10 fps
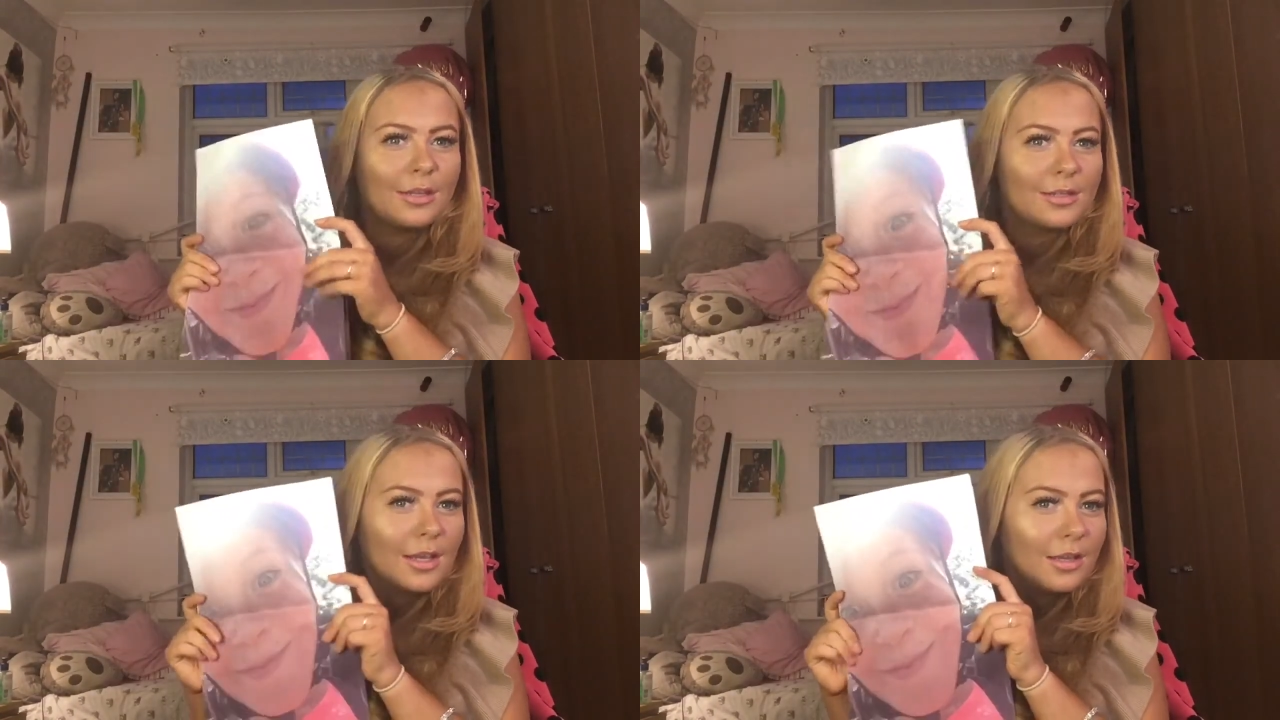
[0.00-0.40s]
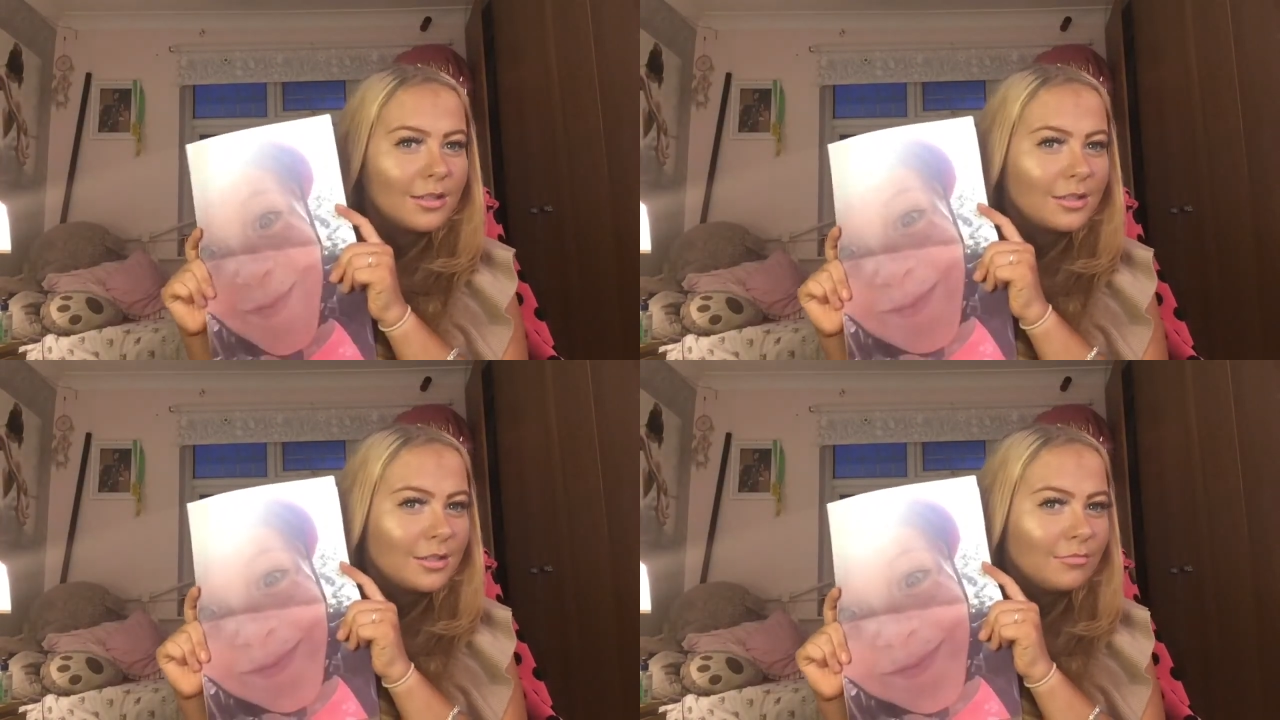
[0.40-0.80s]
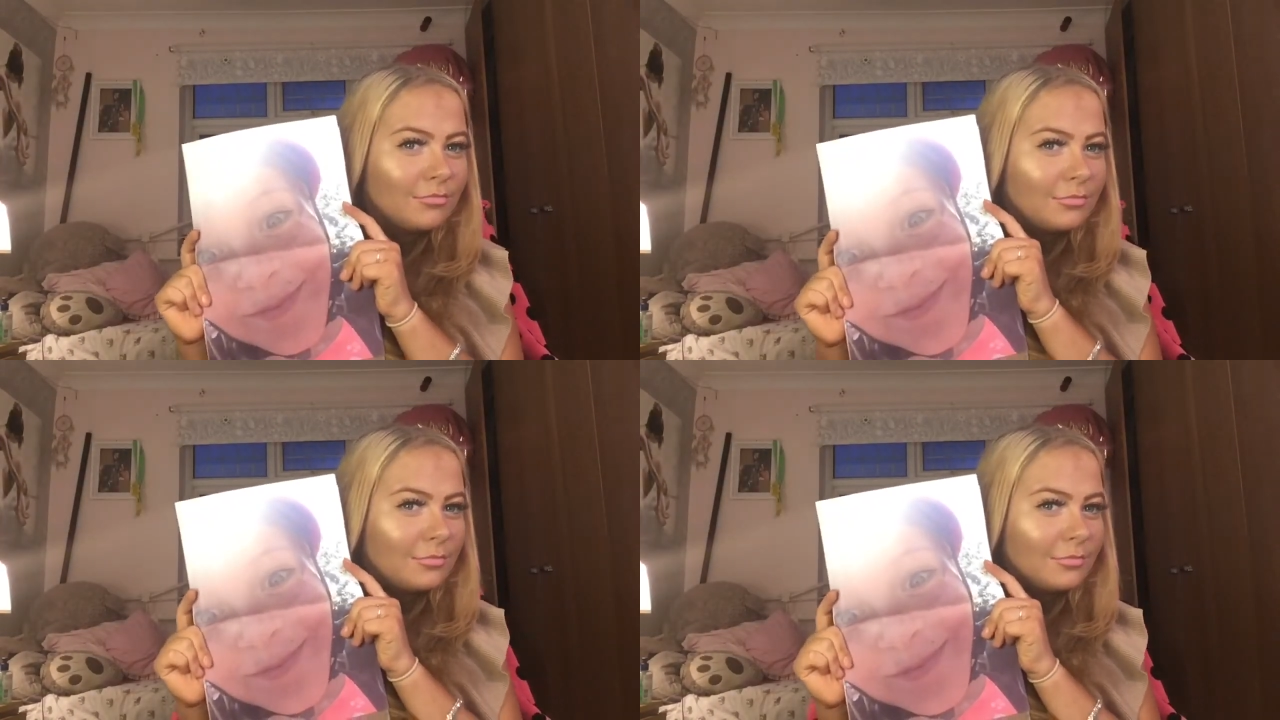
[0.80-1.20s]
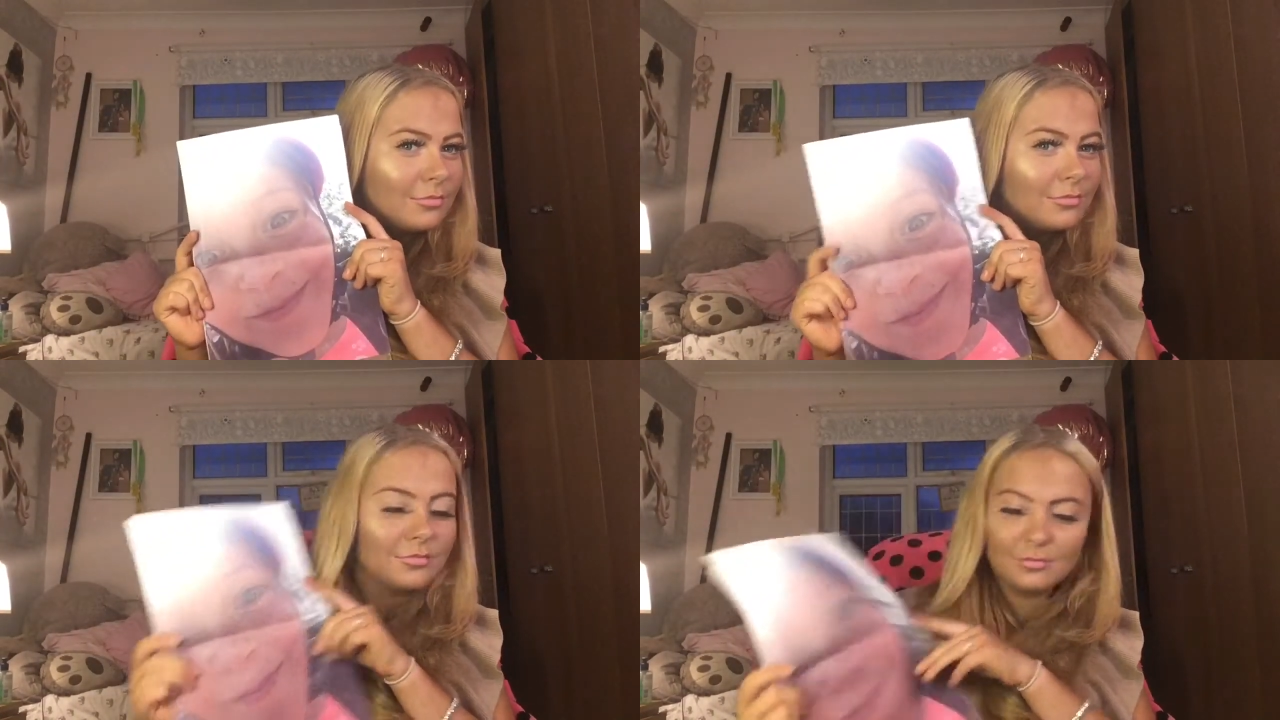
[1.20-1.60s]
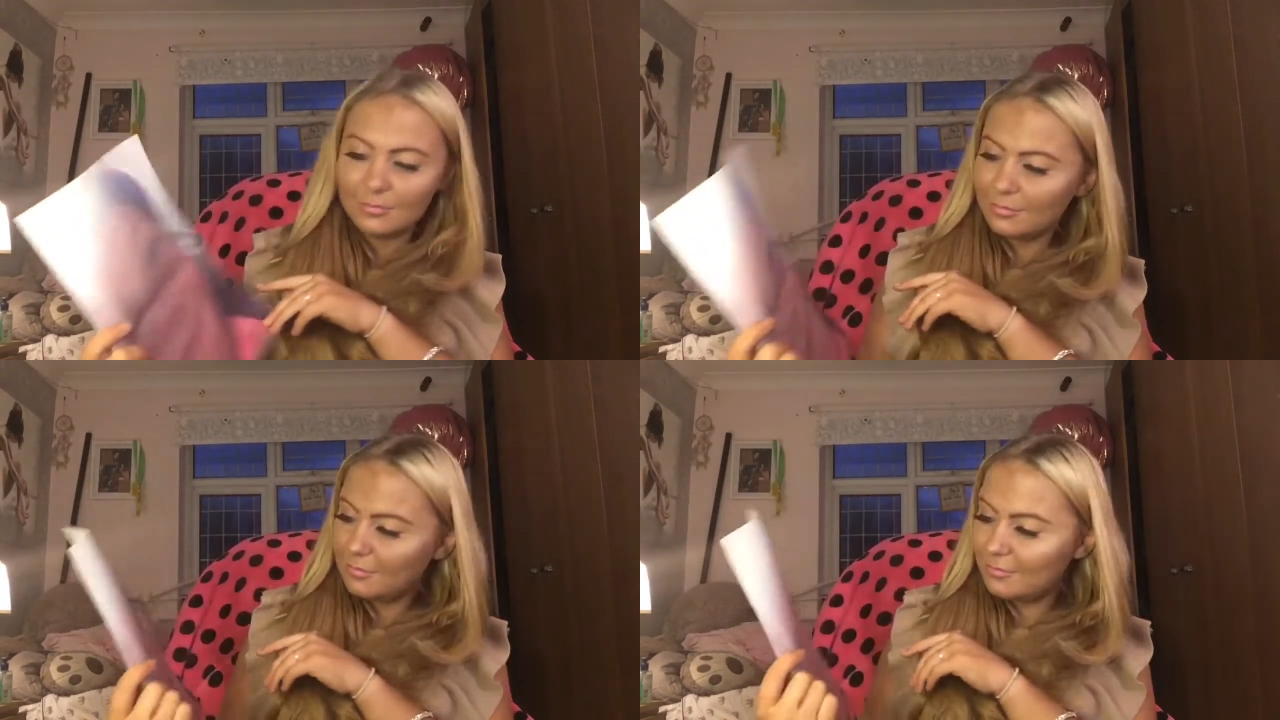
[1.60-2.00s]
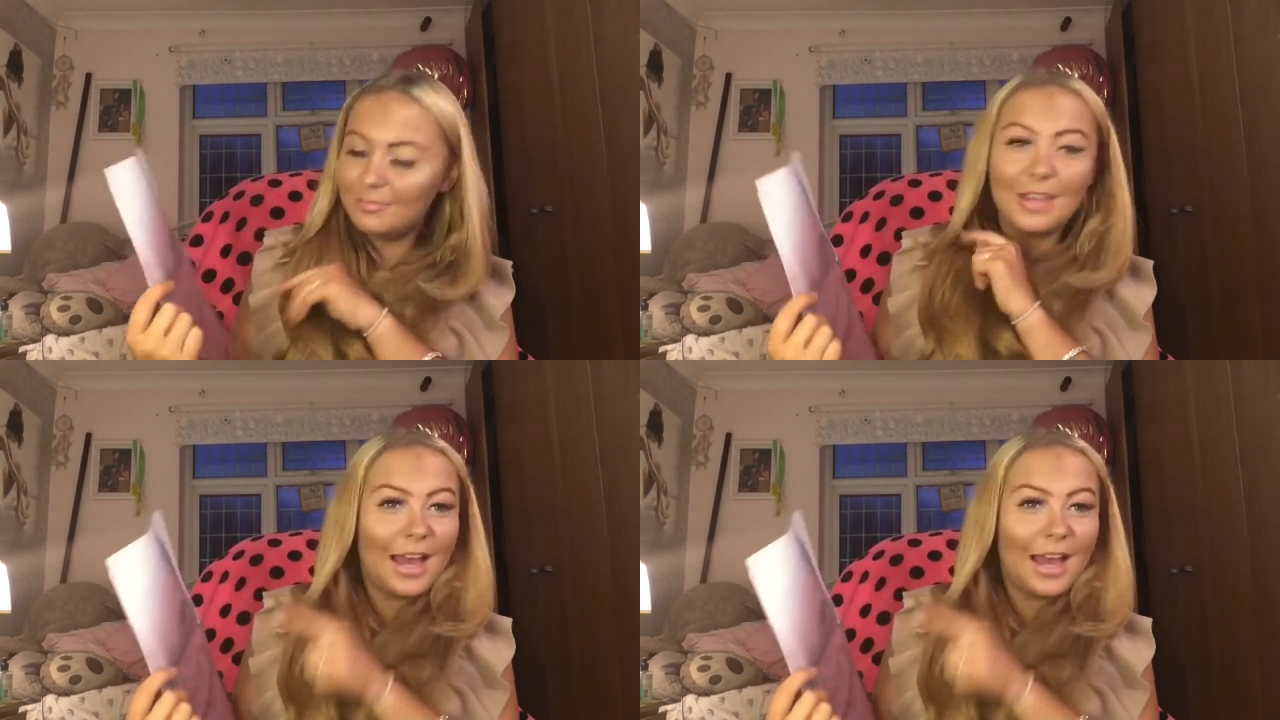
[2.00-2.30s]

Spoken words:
6. That.